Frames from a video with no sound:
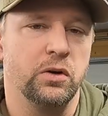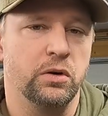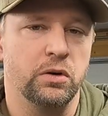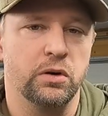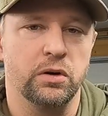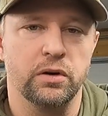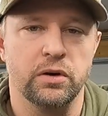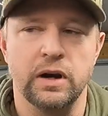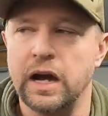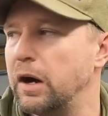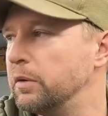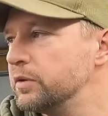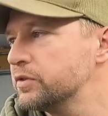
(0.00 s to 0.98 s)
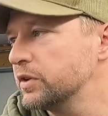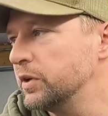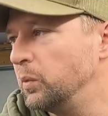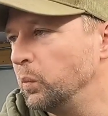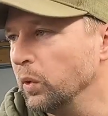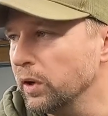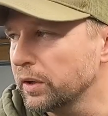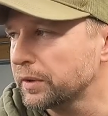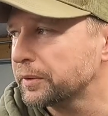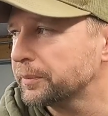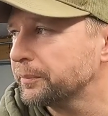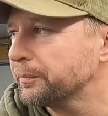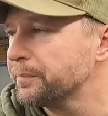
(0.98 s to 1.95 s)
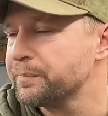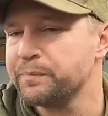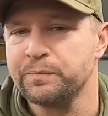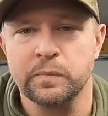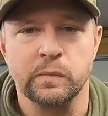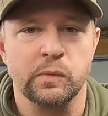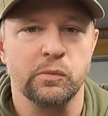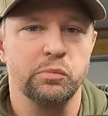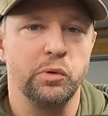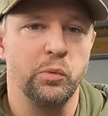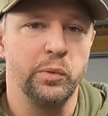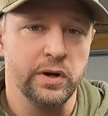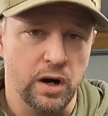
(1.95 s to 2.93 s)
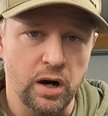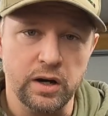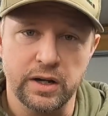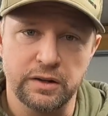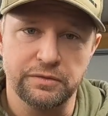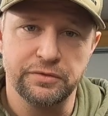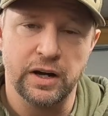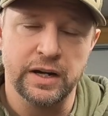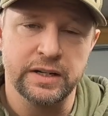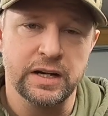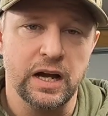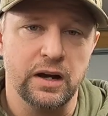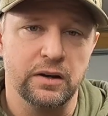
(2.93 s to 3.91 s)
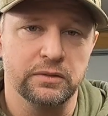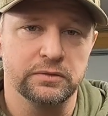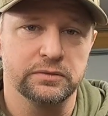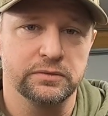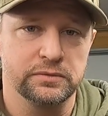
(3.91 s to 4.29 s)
or how it's gonna work, but we are gonna find out.